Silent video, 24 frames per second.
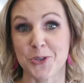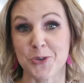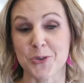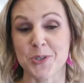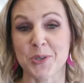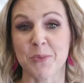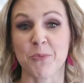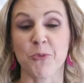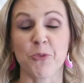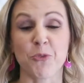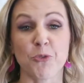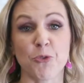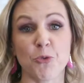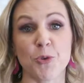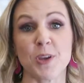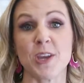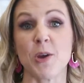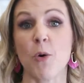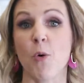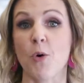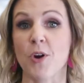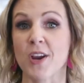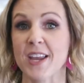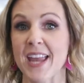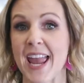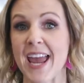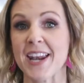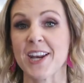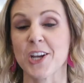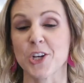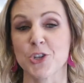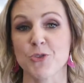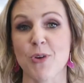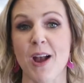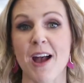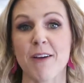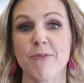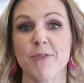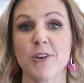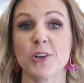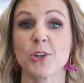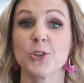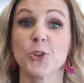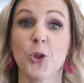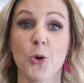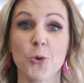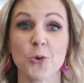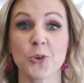do some free organic
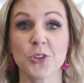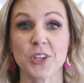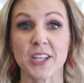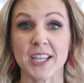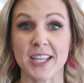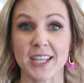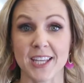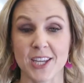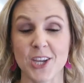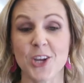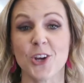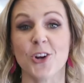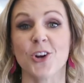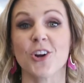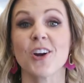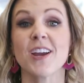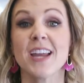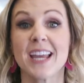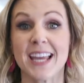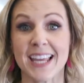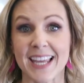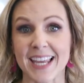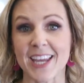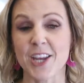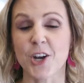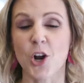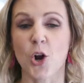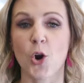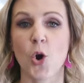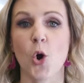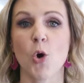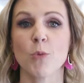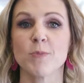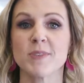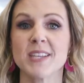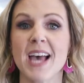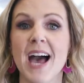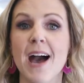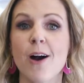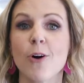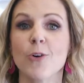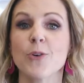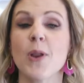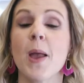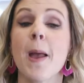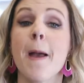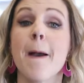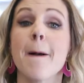traffic locally here in our
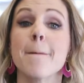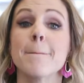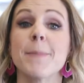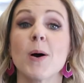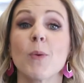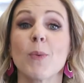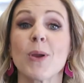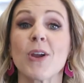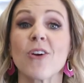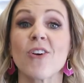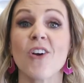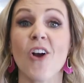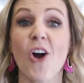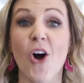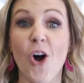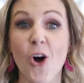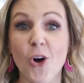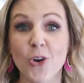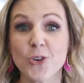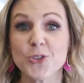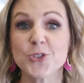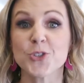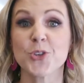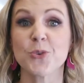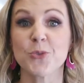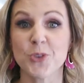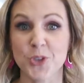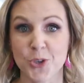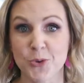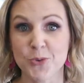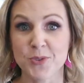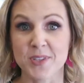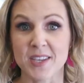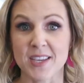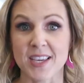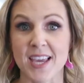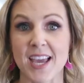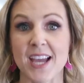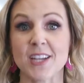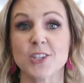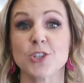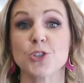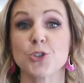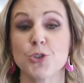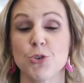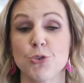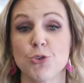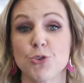hometown, but we are also using it
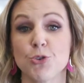to